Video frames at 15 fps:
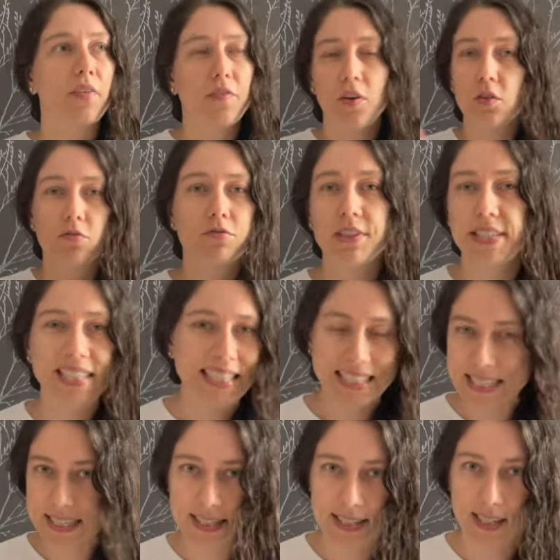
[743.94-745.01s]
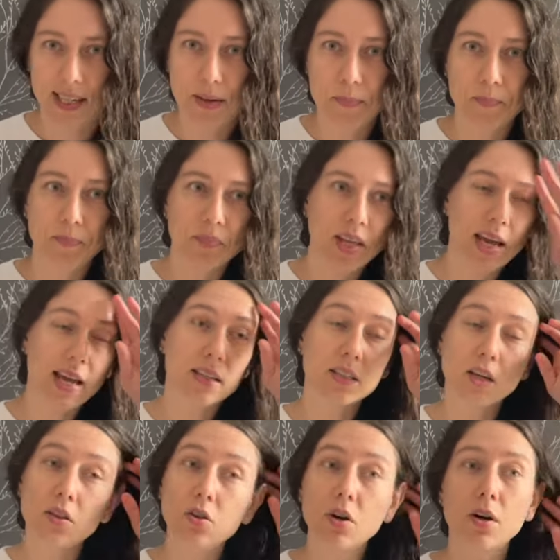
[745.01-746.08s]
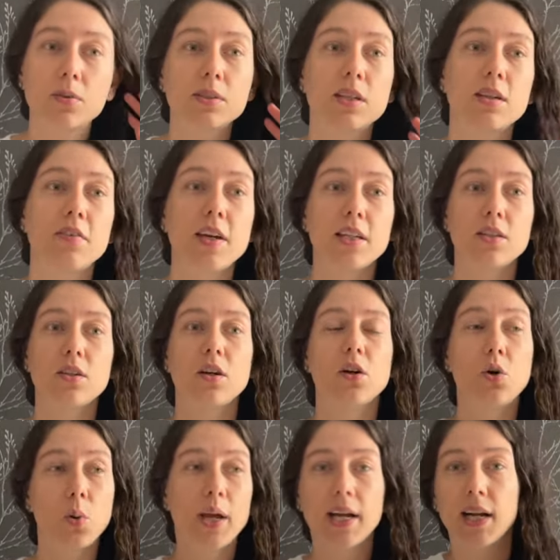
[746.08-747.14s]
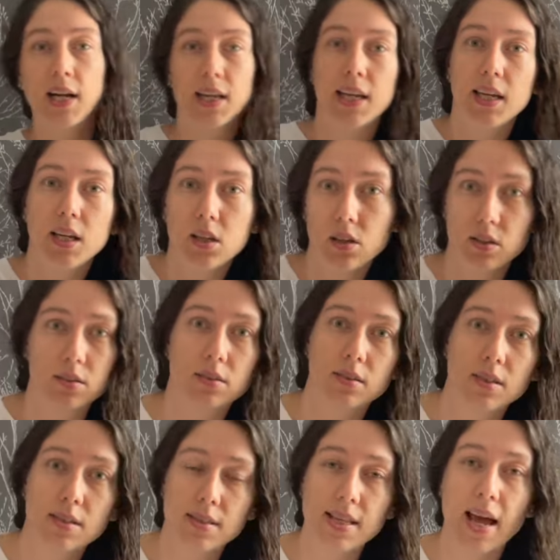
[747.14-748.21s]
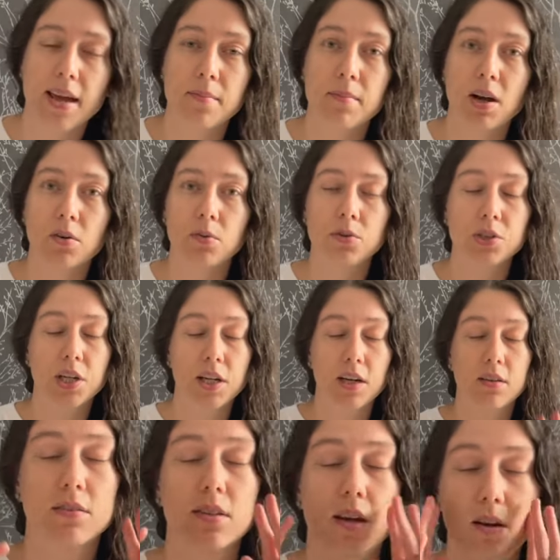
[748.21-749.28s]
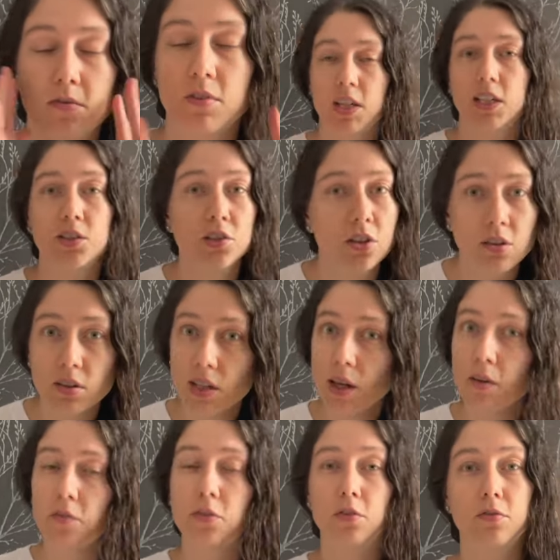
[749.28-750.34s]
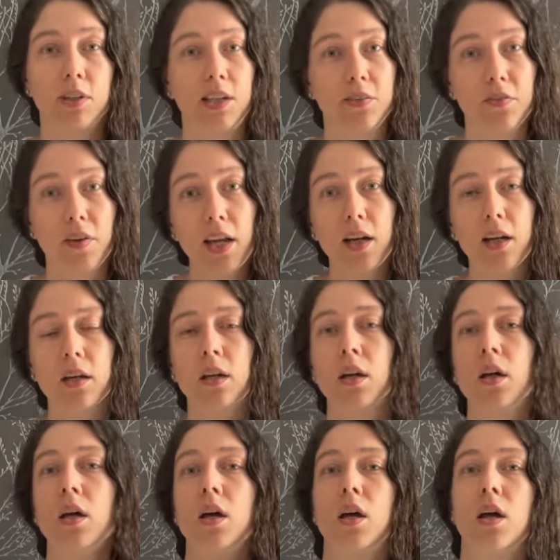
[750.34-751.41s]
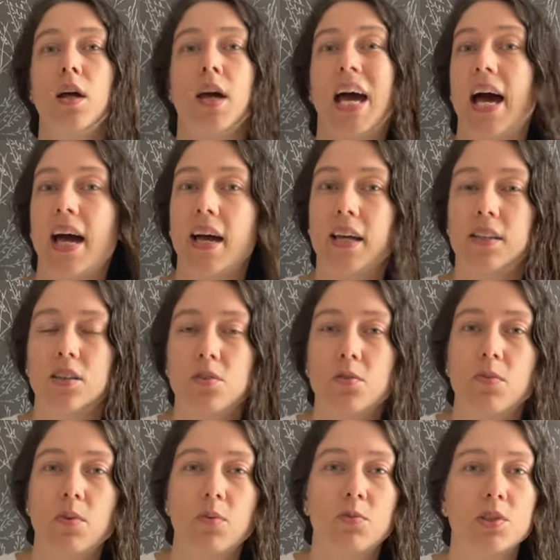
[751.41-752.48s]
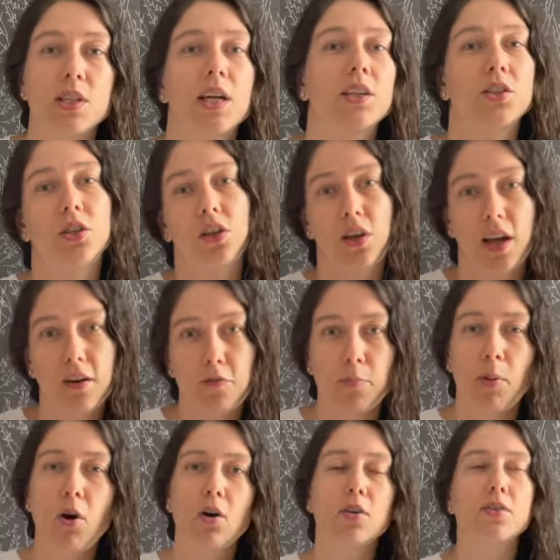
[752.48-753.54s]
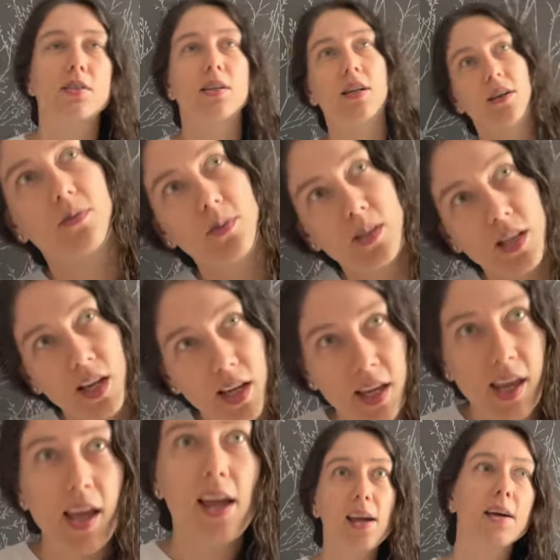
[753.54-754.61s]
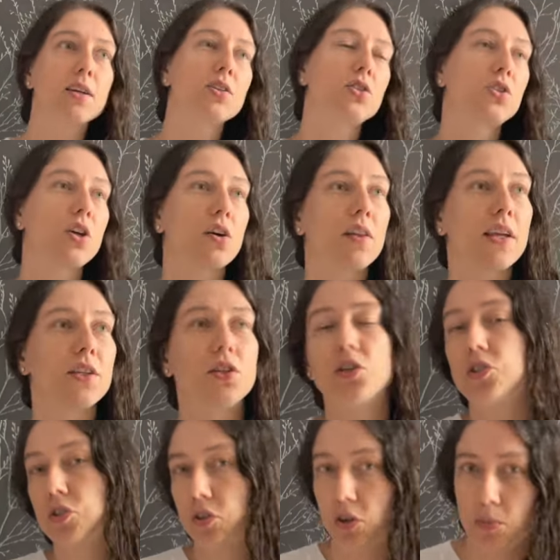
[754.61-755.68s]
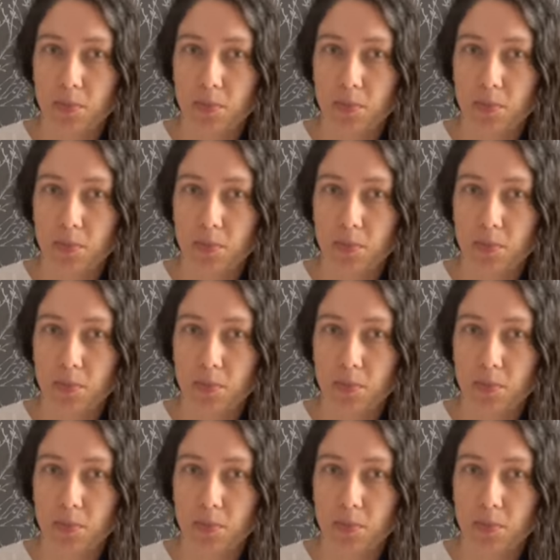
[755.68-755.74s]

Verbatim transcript: felt really dizzy and I thought I was gonna faint. So I quickly sat in my wheelchair and I was like, I'm really sorry, I feel really faint. And the woman was like, do you have POTS? And I was like, yeah. So then she took